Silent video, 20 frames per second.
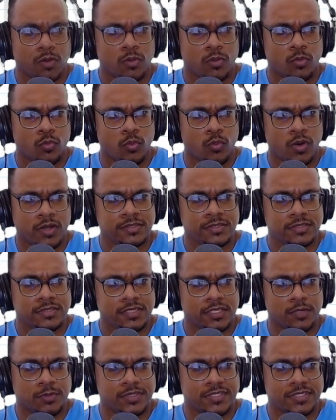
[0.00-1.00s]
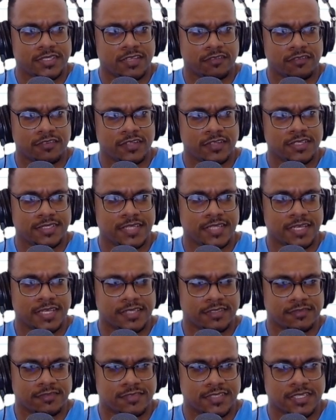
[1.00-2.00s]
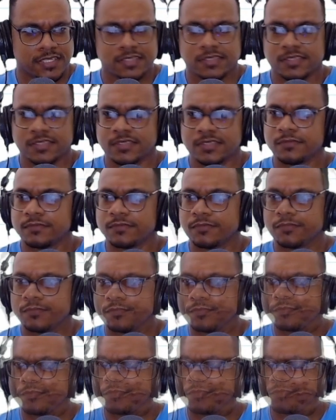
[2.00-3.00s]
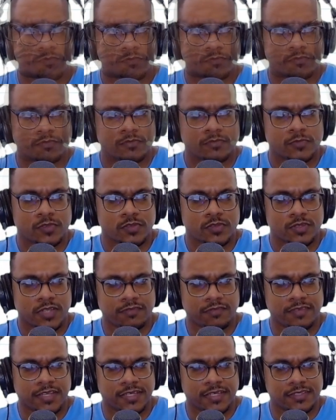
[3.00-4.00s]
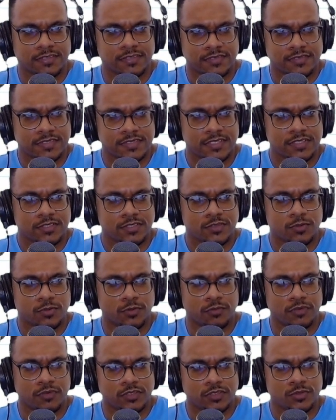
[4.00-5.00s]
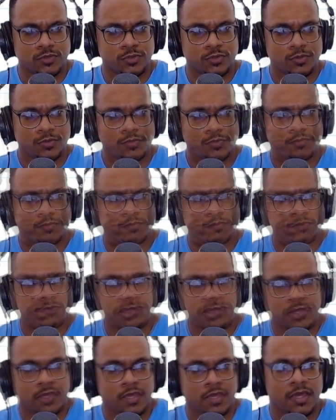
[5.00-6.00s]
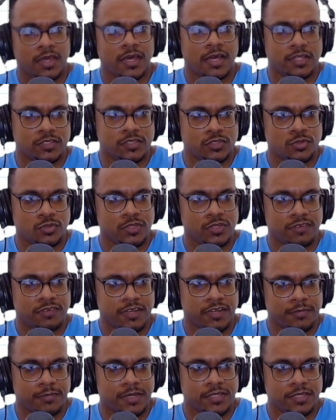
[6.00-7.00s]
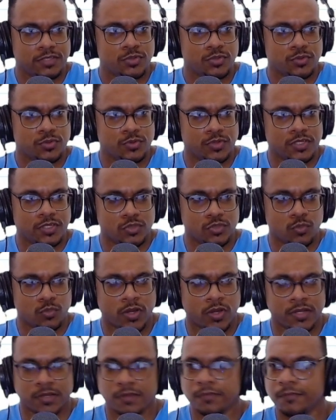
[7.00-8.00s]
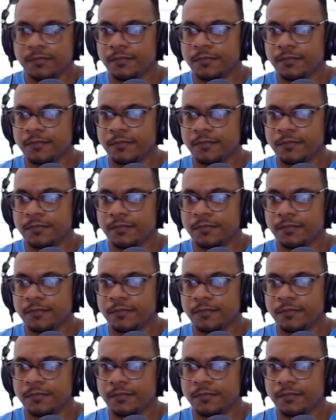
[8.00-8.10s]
1 take away 7 is -6. So I have -6/2. And 2 divided by 2 is 1.